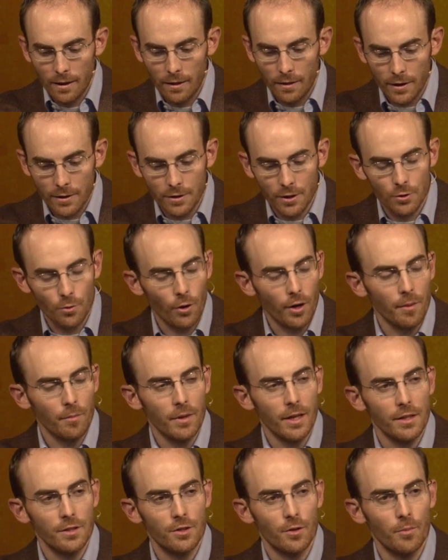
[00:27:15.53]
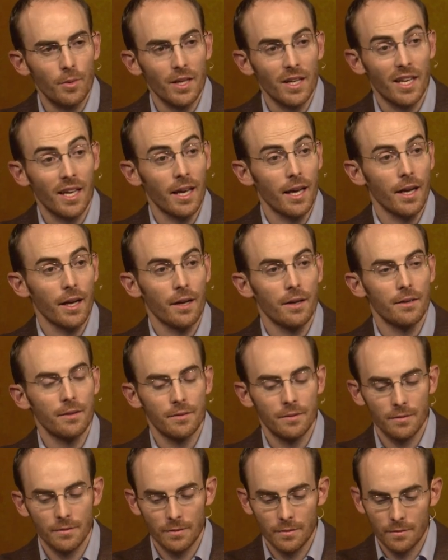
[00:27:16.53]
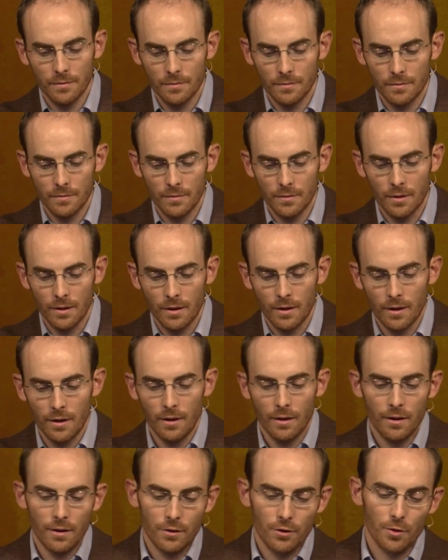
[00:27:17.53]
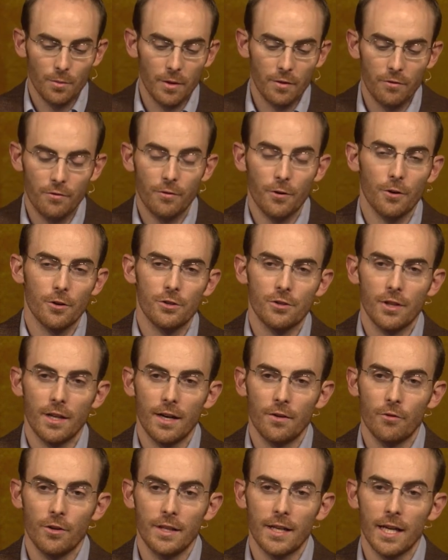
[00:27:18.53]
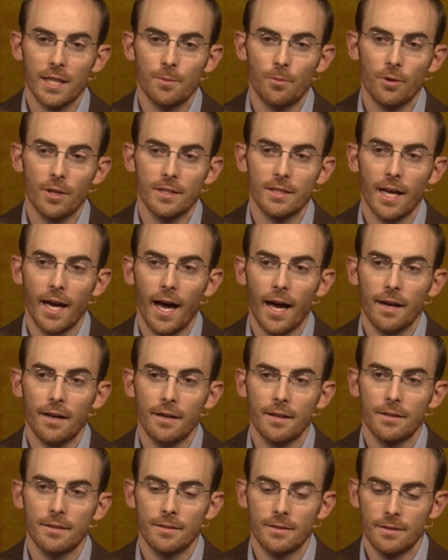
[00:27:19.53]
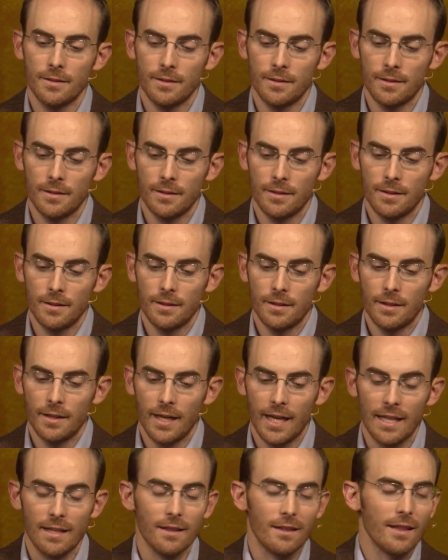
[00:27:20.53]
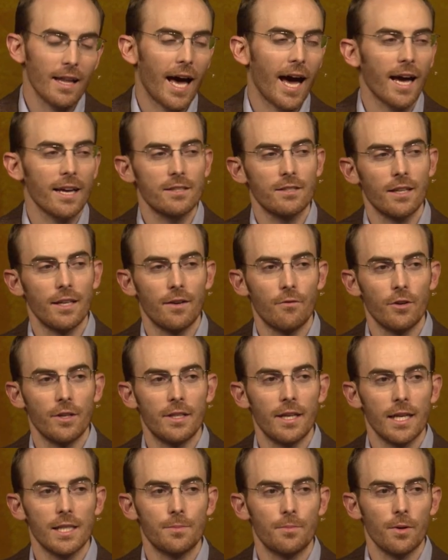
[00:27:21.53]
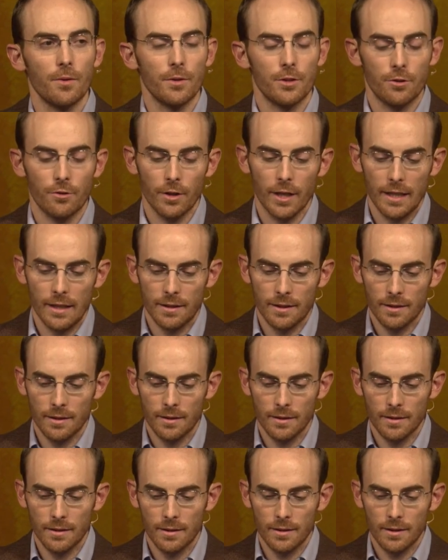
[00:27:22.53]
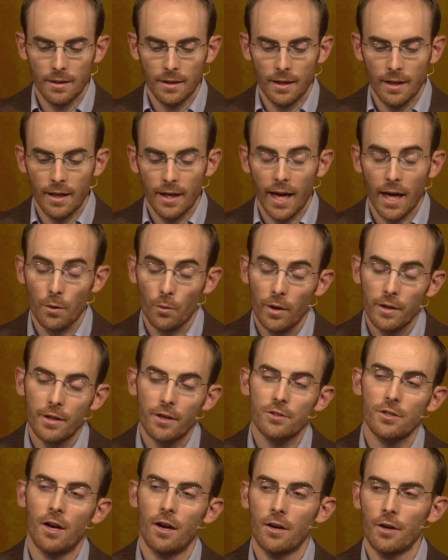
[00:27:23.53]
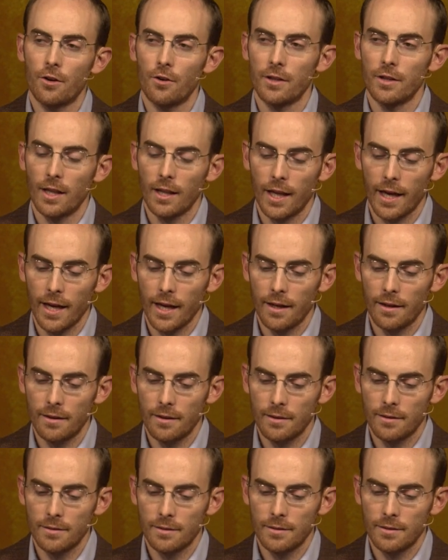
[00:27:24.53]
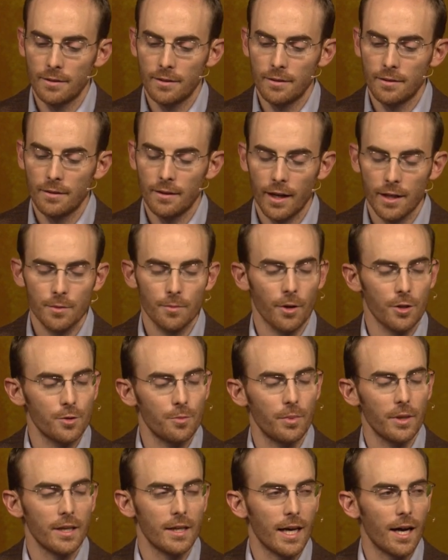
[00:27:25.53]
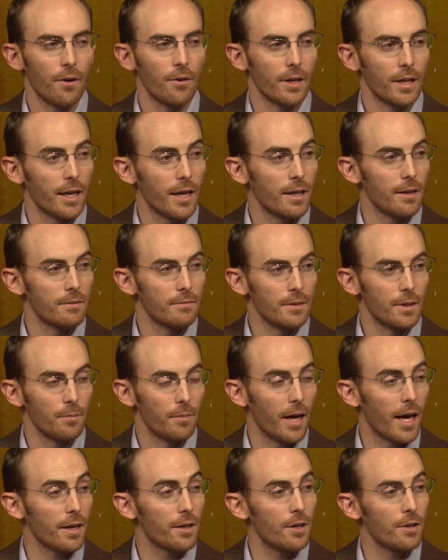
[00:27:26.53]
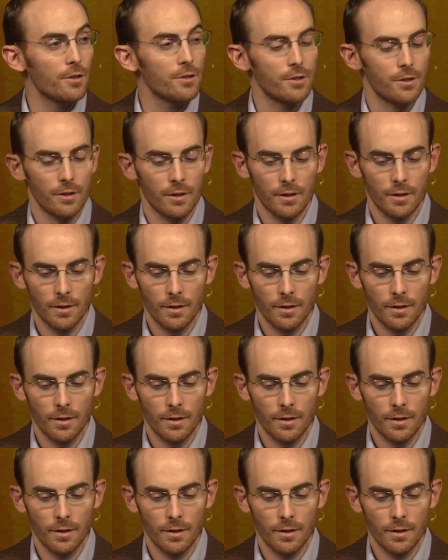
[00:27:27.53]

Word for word: this is what it means to be a king to be first in every desperate attack and last in every desperate retreat. And when there's hunger in the land, as must be now and again in bad years,